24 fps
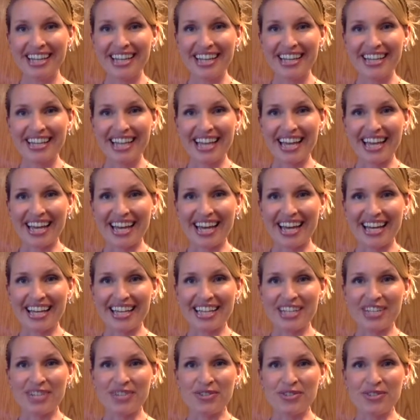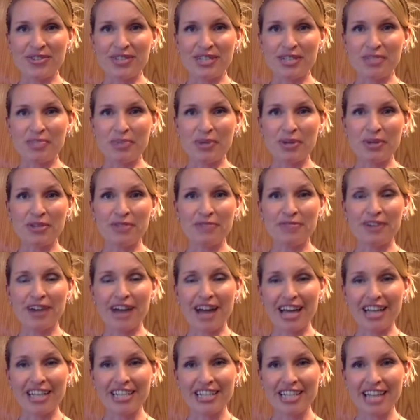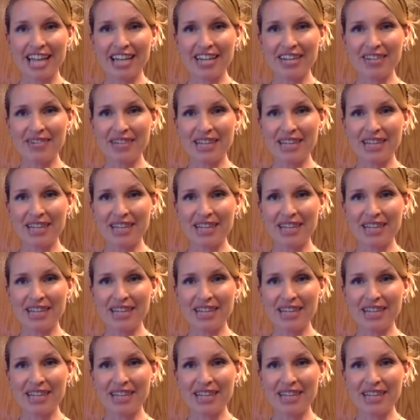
that I used both for eyeshadow,